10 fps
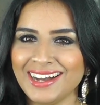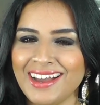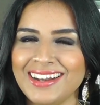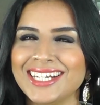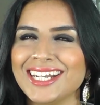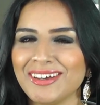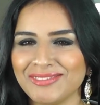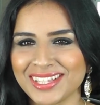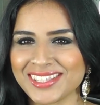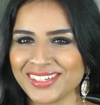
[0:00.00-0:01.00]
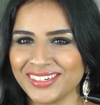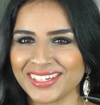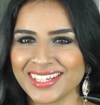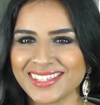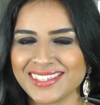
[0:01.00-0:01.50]
I love this
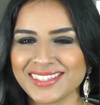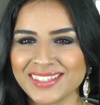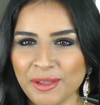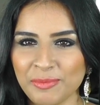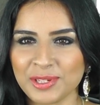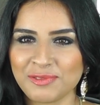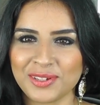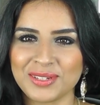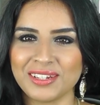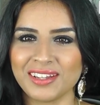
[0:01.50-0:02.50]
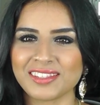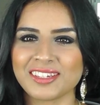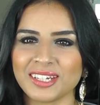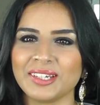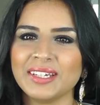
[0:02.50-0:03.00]
song, it's so much fun to dance
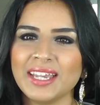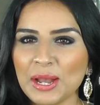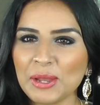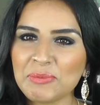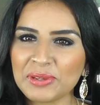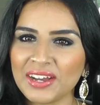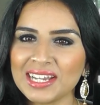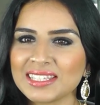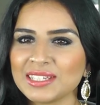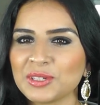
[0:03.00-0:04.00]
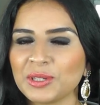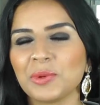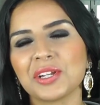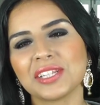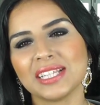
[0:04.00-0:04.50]
to. I hope you guys enjoyed
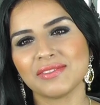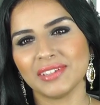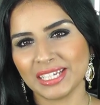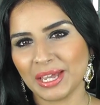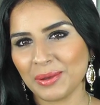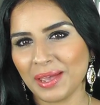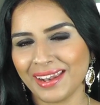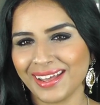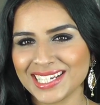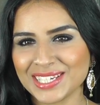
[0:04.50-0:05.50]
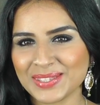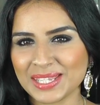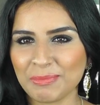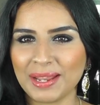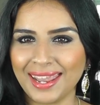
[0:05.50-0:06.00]
watching this video and I shall see
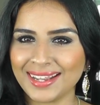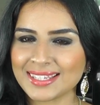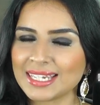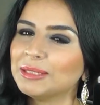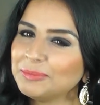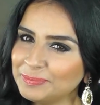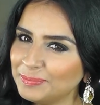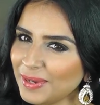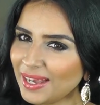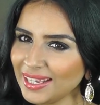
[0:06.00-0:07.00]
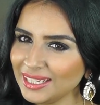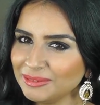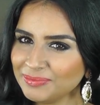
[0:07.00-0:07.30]
you in my next. Bye!